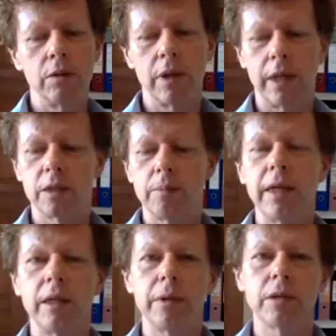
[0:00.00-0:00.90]

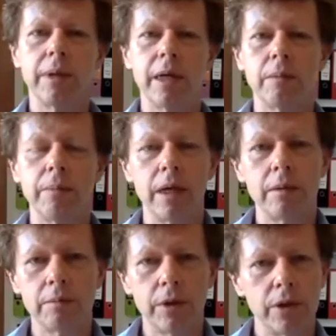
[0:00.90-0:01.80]
explain a bit about the
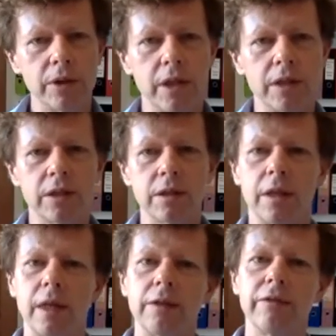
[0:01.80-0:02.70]
buying process
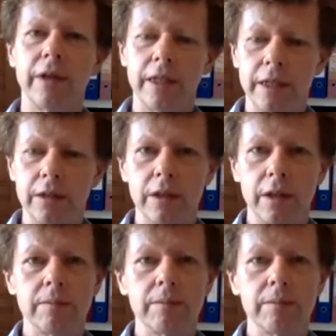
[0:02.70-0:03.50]
and the financing.